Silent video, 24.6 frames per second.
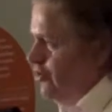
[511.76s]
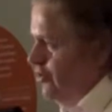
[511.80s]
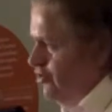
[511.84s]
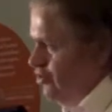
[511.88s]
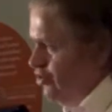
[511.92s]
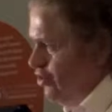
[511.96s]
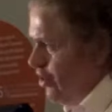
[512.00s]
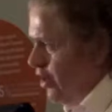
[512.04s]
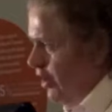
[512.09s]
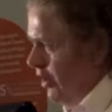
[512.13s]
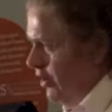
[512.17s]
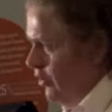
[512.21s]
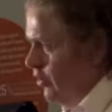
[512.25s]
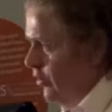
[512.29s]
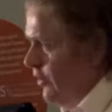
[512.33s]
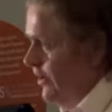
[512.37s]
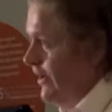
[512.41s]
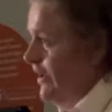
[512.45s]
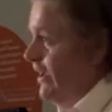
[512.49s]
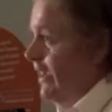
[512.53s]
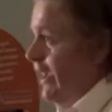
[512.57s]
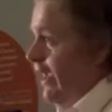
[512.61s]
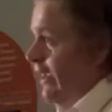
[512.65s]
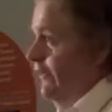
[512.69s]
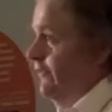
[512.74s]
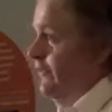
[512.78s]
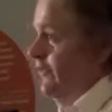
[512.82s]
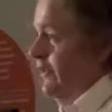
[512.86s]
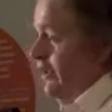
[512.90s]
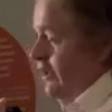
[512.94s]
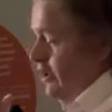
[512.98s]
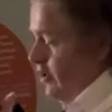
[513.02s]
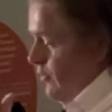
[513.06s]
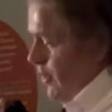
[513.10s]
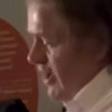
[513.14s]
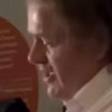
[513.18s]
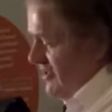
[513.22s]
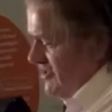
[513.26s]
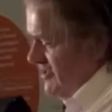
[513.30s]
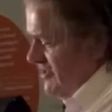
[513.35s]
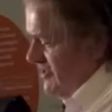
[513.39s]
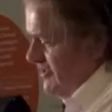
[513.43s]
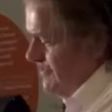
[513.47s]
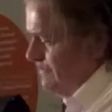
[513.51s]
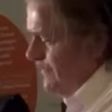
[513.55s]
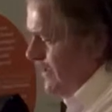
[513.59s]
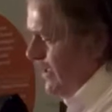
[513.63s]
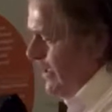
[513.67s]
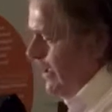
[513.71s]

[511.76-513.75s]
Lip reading: trial in the US.